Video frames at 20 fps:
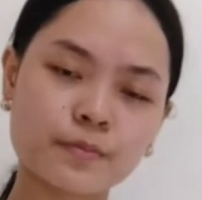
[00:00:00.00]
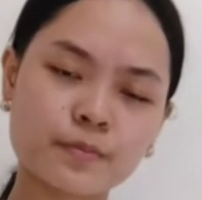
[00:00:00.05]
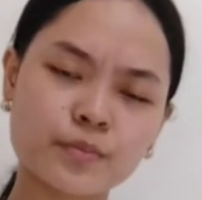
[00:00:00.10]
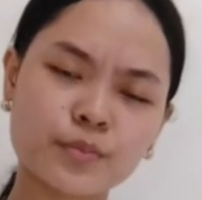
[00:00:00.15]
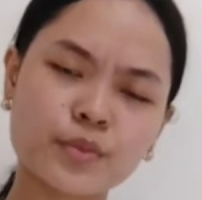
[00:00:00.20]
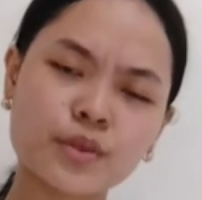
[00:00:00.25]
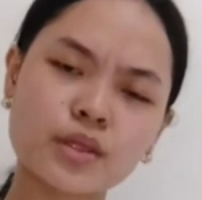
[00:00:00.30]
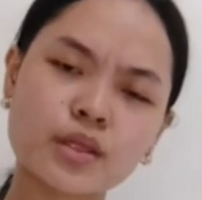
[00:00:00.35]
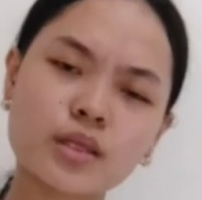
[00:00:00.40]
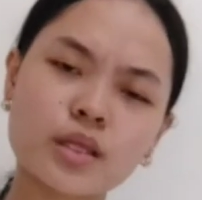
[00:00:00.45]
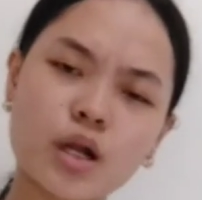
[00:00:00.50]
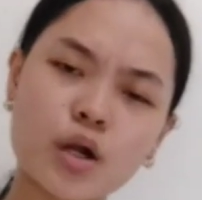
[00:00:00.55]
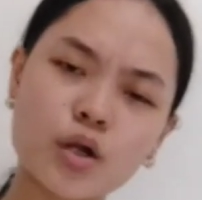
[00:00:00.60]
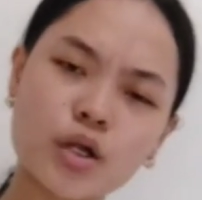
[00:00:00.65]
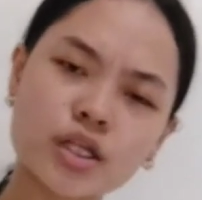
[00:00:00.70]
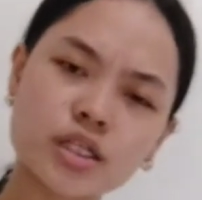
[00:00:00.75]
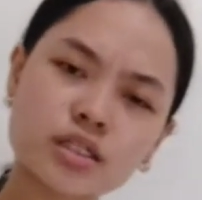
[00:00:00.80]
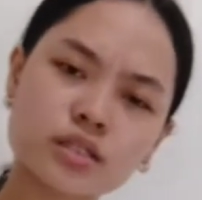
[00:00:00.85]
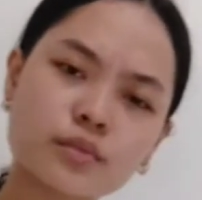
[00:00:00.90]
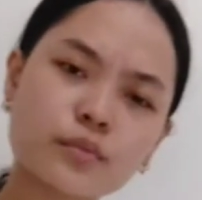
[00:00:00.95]

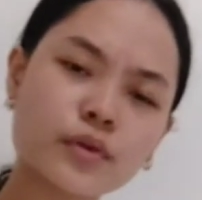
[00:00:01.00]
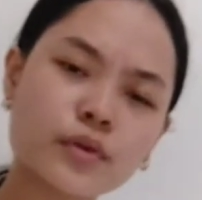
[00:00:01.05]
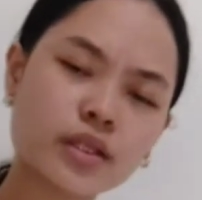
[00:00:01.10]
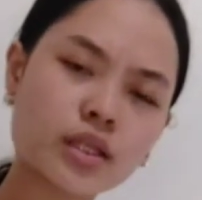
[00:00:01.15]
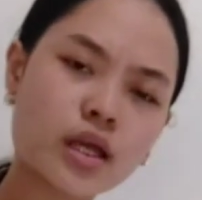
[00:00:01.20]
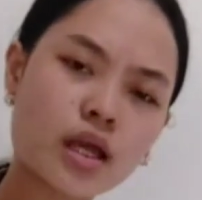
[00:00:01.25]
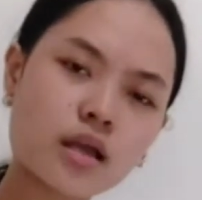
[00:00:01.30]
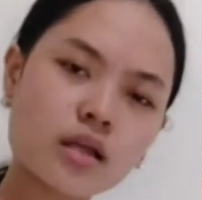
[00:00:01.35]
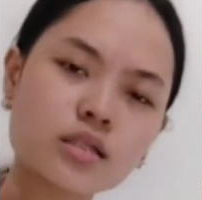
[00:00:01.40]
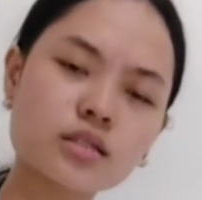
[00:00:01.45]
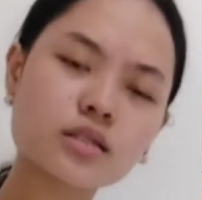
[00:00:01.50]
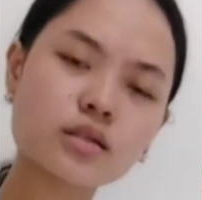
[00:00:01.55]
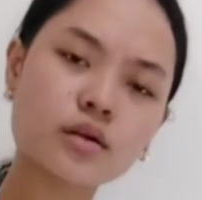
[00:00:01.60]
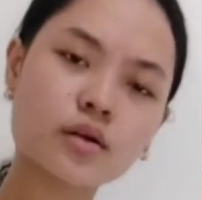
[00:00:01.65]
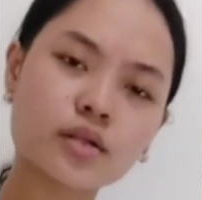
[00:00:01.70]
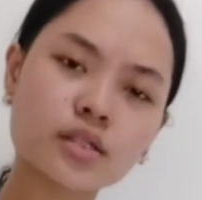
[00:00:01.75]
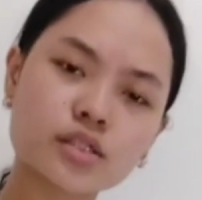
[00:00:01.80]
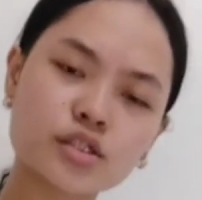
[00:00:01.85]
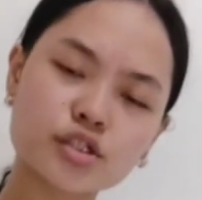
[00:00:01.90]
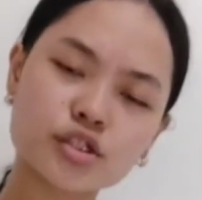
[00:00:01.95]
concluding with the
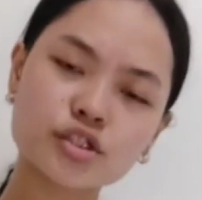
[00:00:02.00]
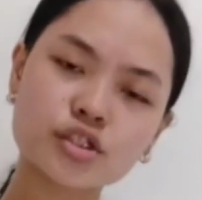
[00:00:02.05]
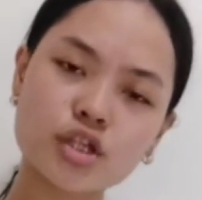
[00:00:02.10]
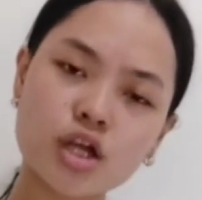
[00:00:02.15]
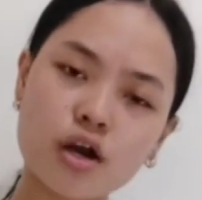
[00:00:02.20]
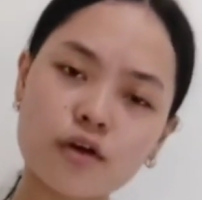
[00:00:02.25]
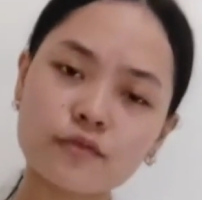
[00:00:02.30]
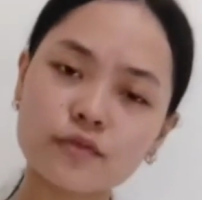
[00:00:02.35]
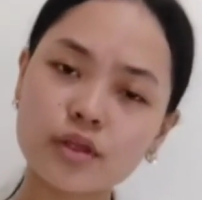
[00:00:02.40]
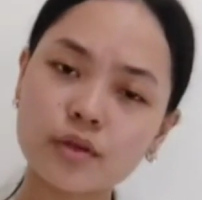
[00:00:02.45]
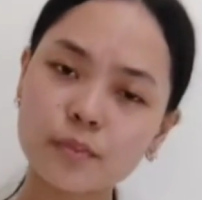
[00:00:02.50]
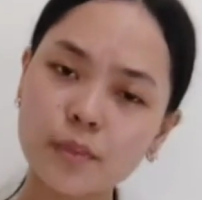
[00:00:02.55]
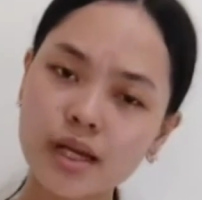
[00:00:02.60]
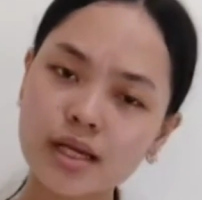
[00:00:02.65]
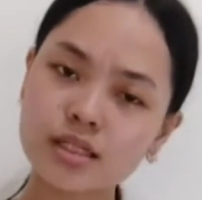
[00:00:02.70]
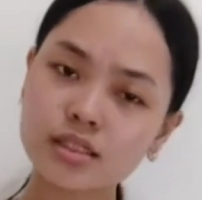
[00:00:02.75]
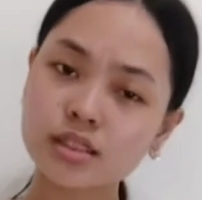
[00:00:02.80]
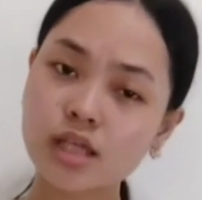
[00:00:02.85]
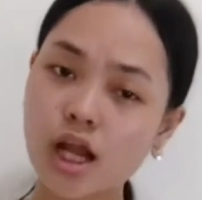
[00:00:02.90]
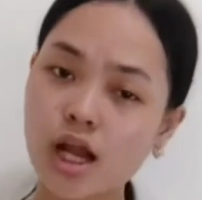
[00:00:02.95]
installation of a bell
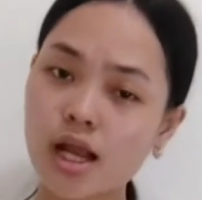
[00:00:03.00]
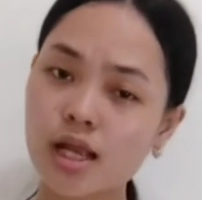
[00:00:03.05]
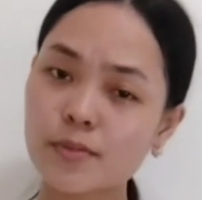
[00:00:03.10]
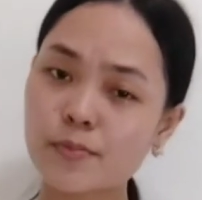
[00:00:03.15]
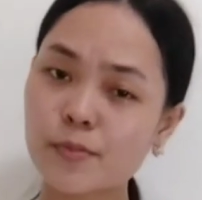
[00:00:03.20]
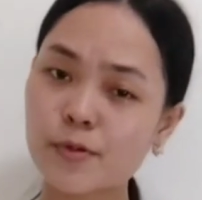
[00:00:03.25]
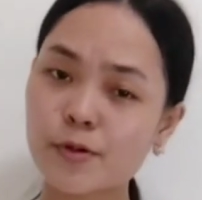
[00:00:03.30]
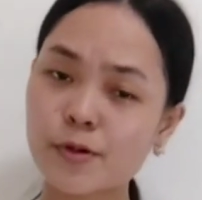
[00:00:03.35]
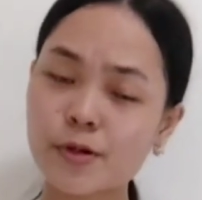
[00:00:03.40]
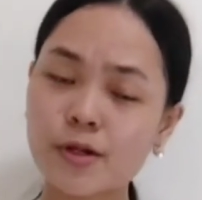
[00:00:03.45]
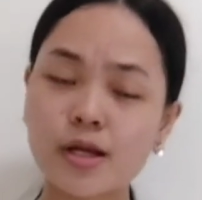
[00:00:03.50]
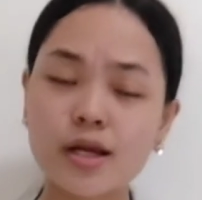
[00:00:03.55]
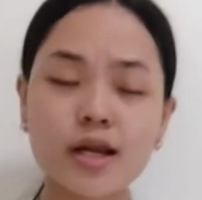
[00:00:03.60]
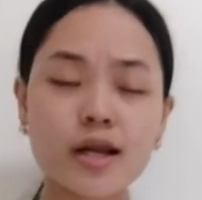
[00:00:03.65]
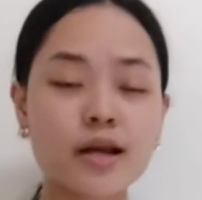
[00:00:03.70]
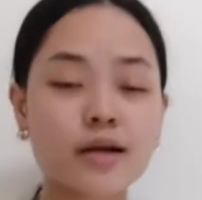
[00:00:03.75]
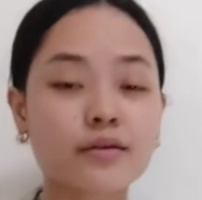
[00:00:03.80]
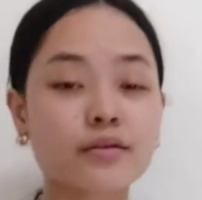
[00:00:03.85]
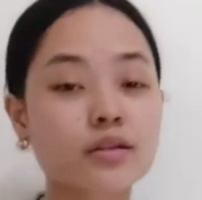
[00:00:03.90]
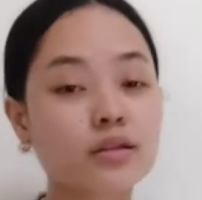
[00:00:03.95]
chamber
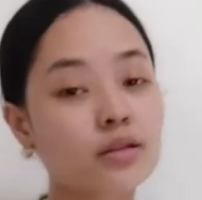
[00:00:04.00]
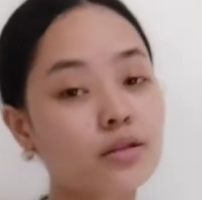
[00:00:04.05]
in